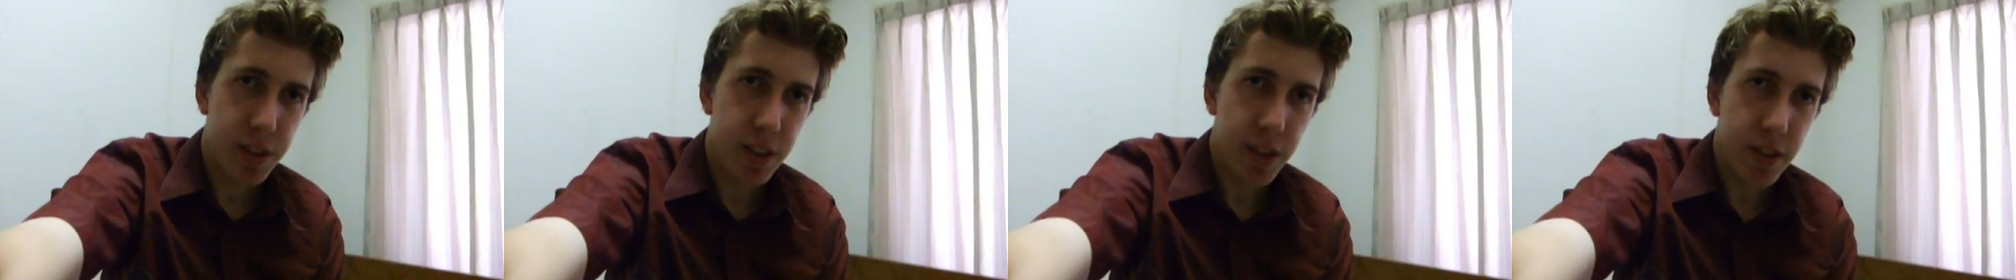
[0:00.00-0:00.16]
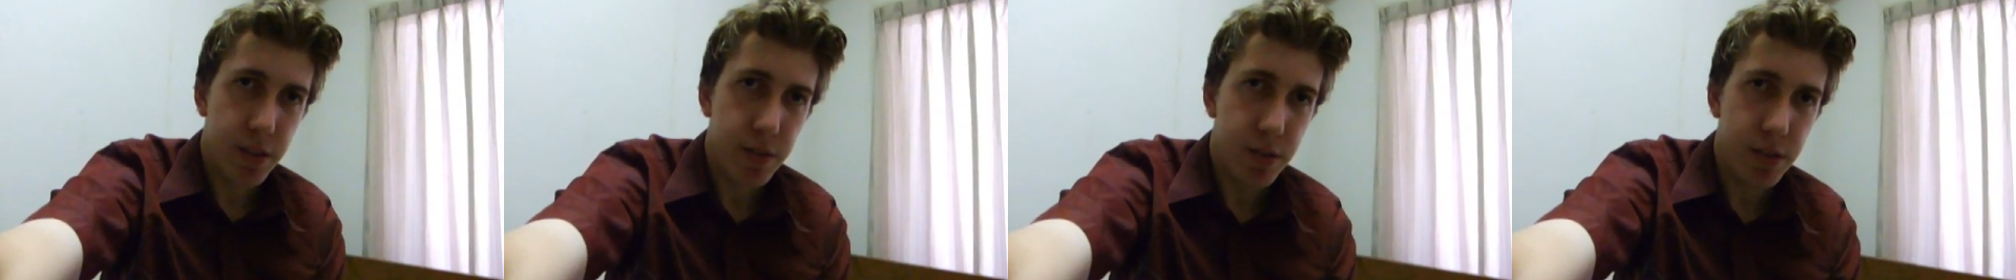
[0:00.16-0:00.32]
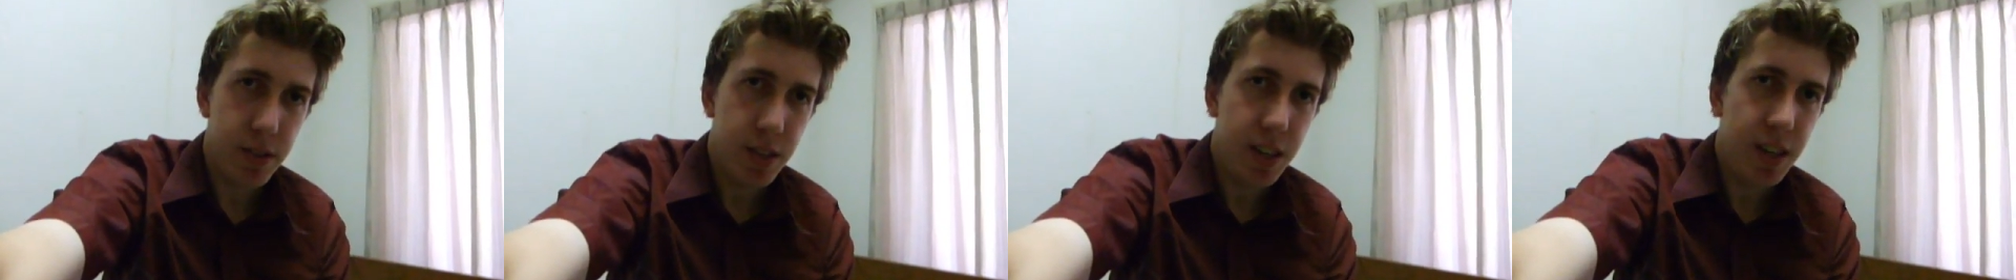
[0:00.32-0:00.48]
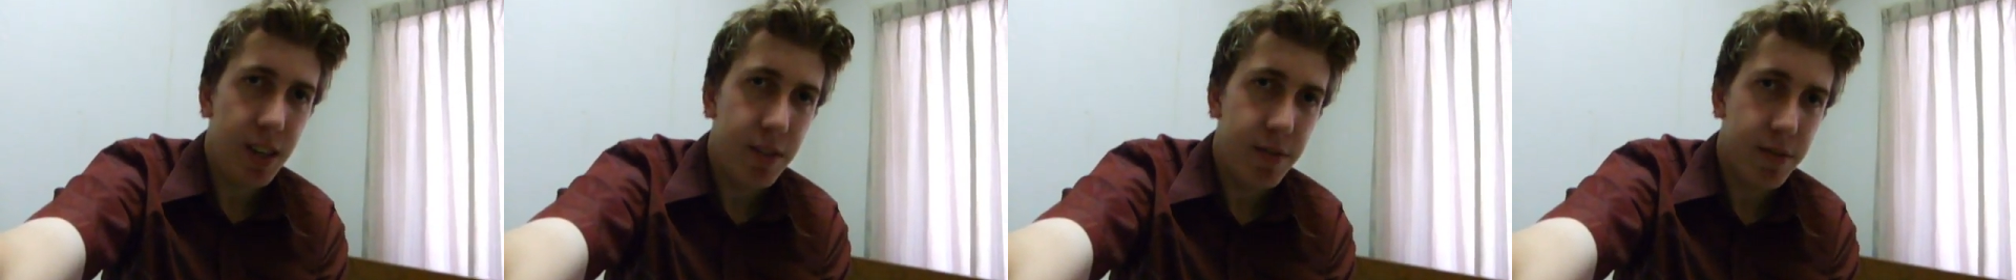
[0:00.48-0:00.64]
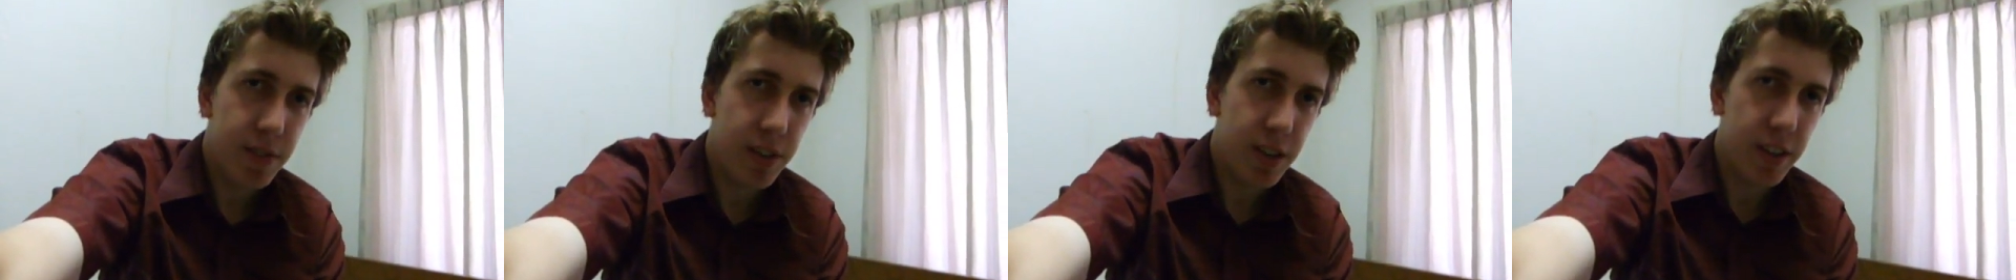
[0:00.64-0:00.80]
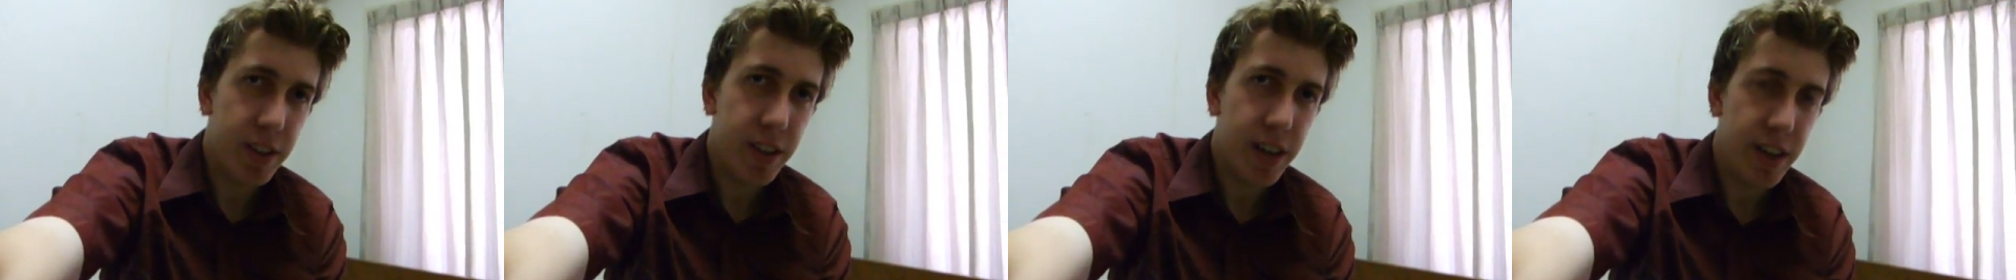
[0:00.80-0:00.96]
though,
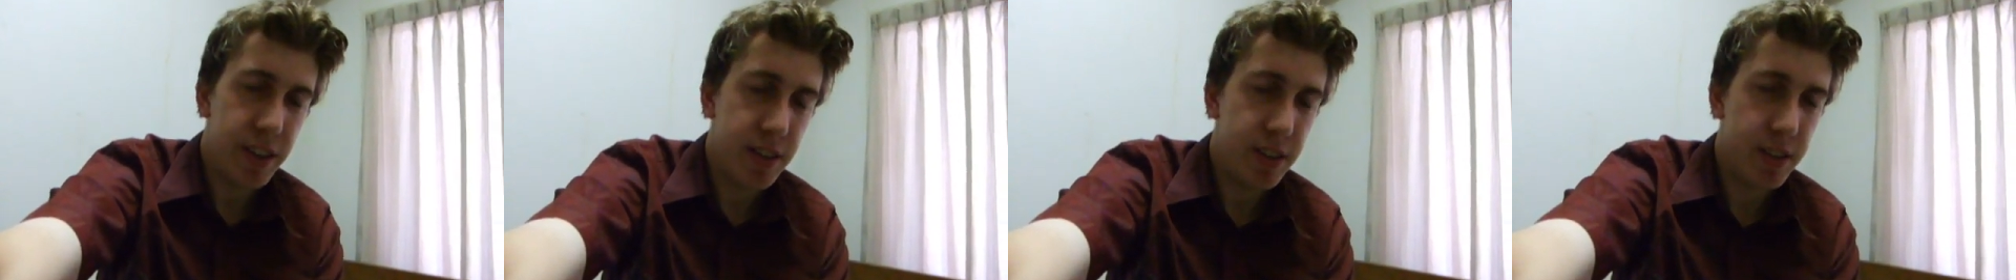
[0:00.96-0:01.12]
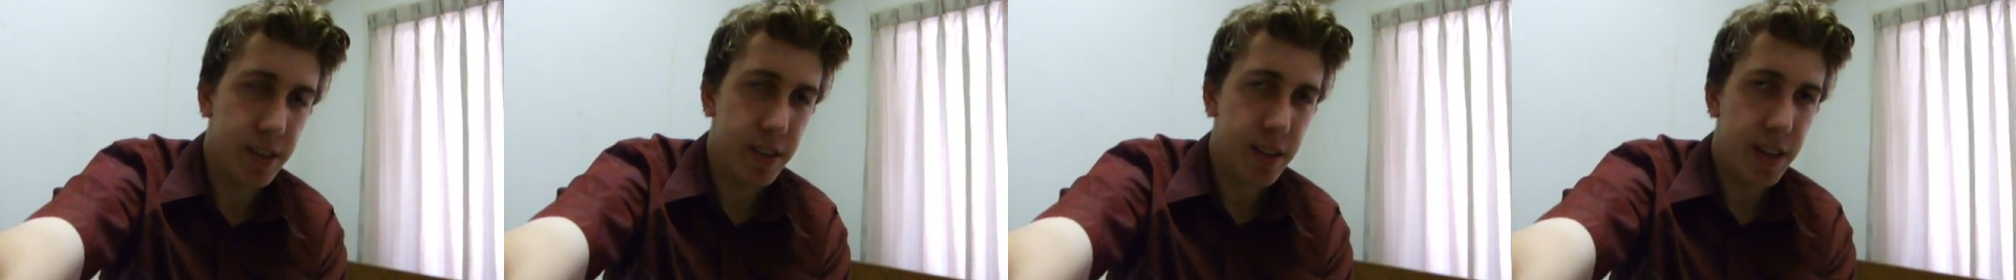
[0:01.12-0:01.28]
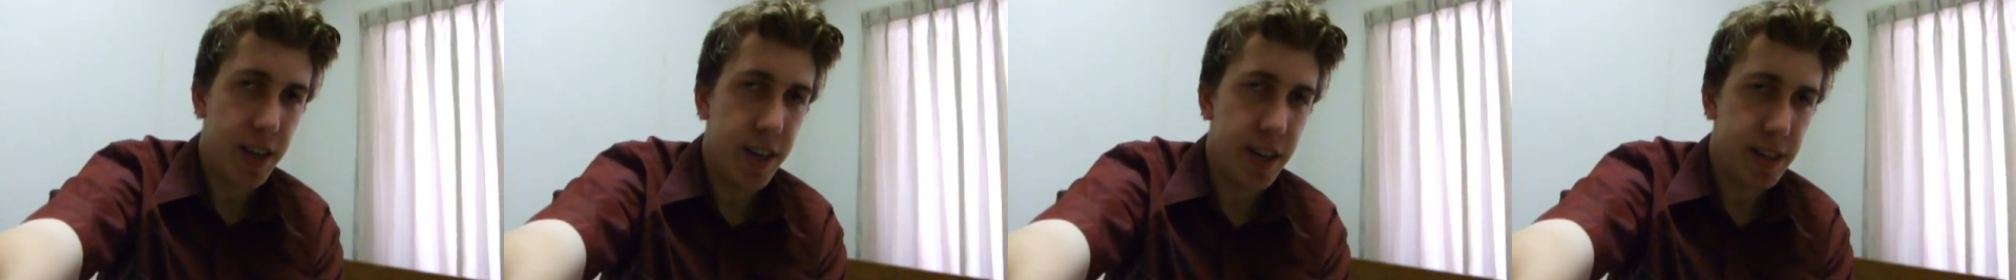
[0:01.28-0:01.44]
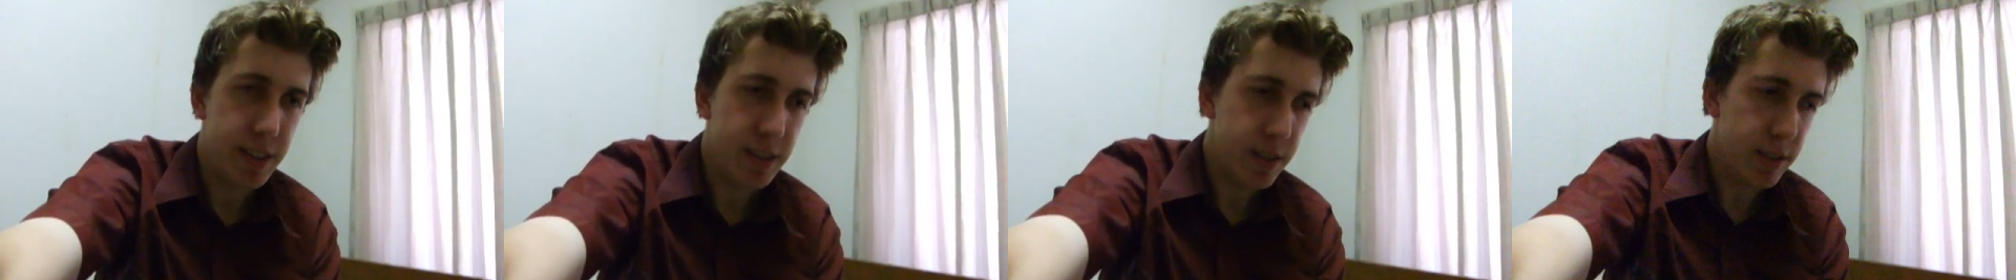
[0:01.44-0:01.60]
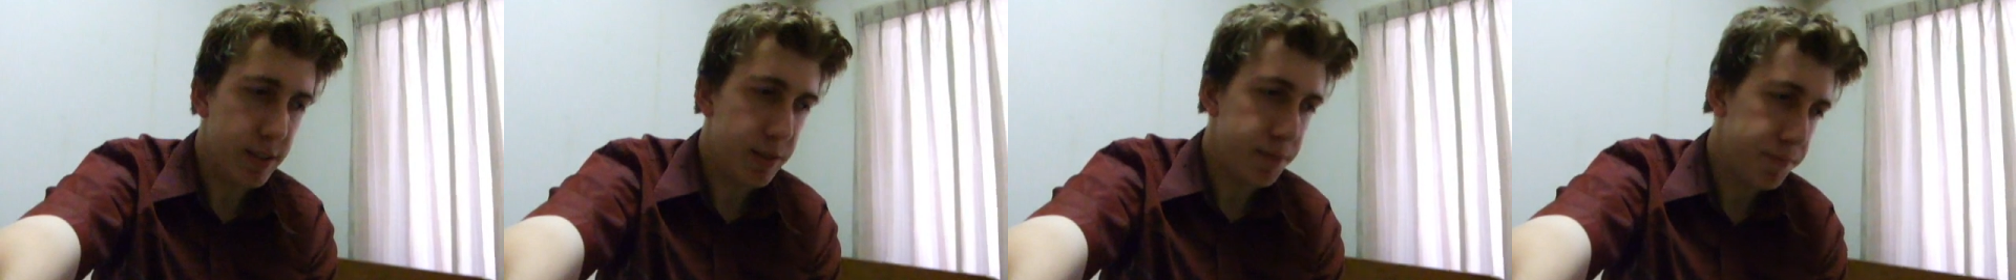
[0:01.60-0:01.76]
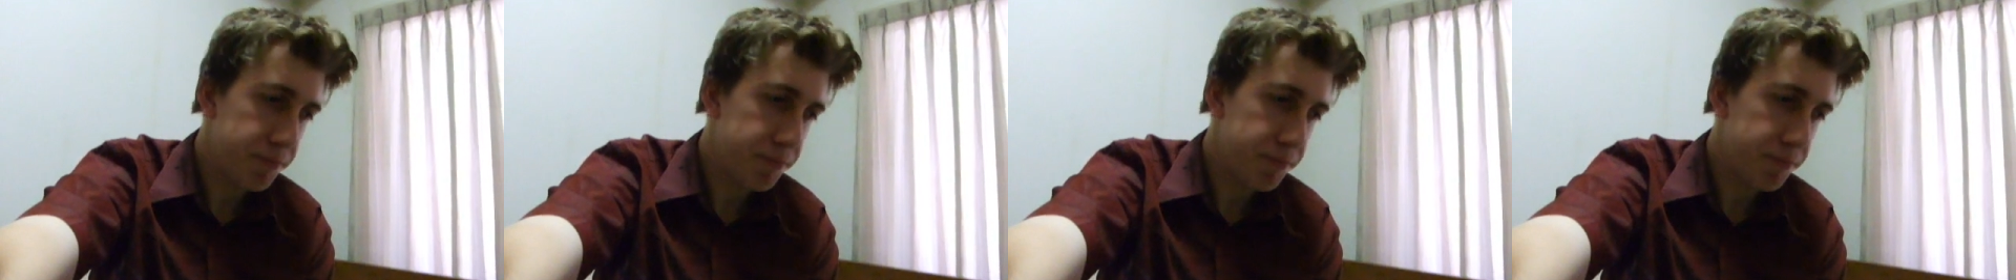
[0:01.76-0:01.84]
even at that young age.